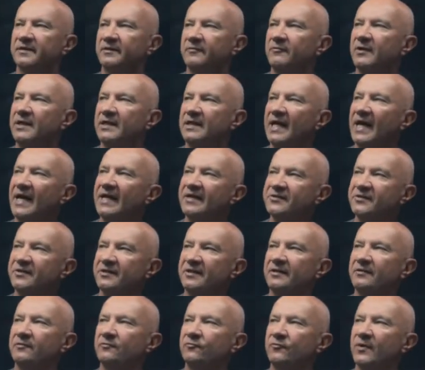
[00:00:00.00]
well,
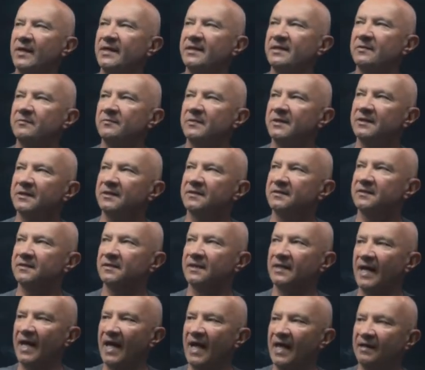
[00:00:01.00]
actually, wait a minute,
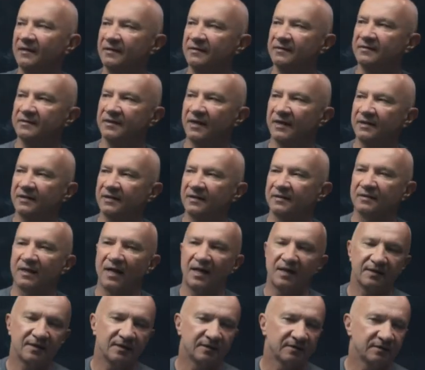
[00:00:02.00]
Alice, I
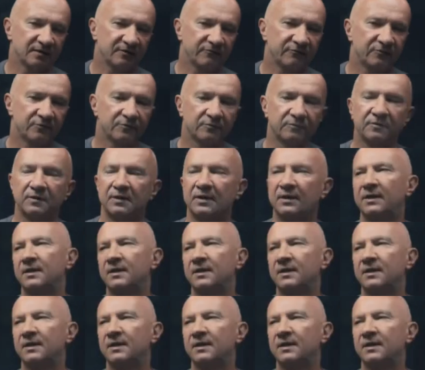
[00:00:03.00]
can give you